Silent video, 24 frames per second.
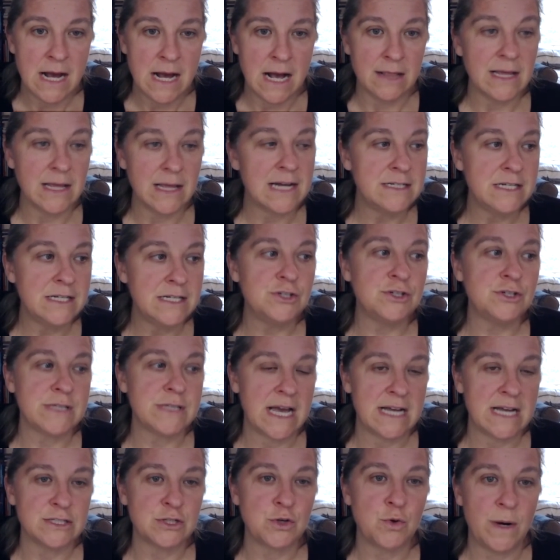A lot of teachers
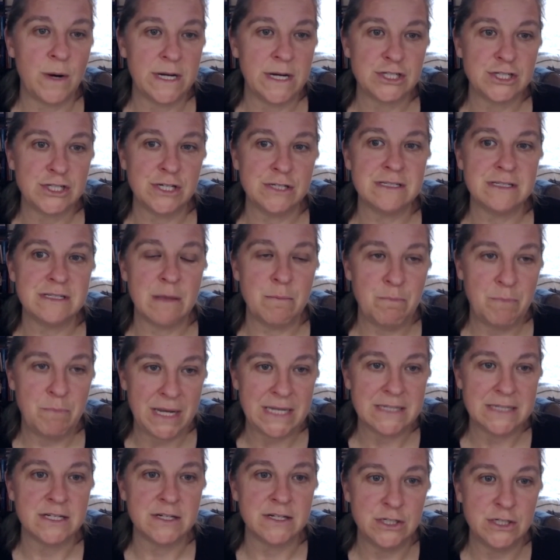ask questions that
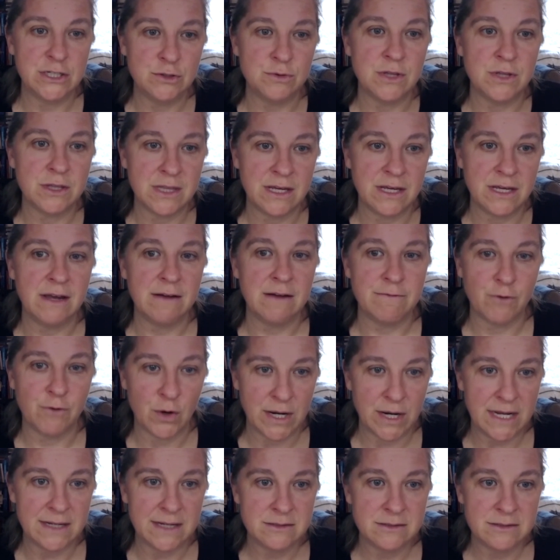basically do the thinking for
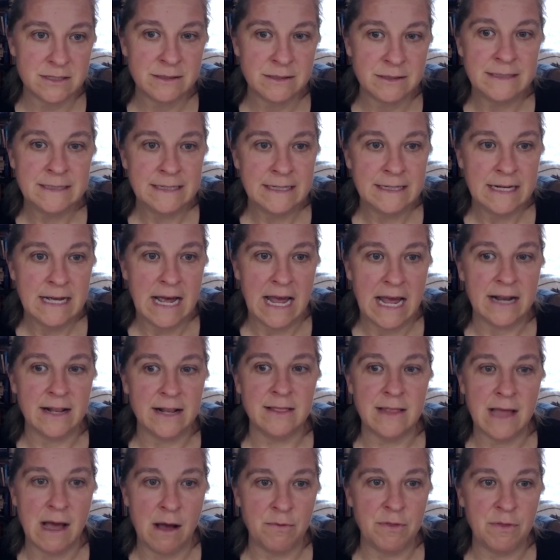kids and allow
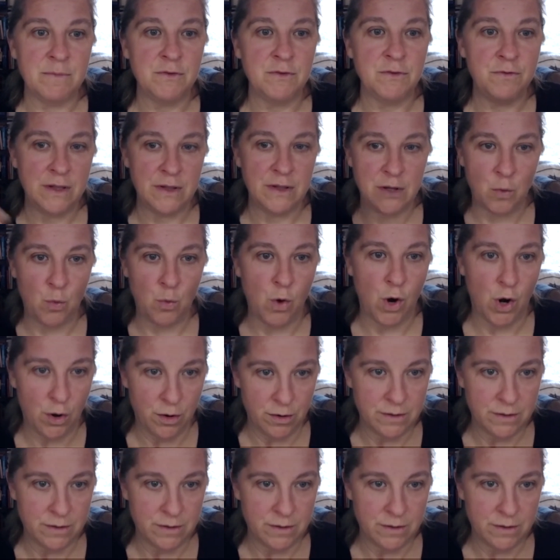them to fill in a word.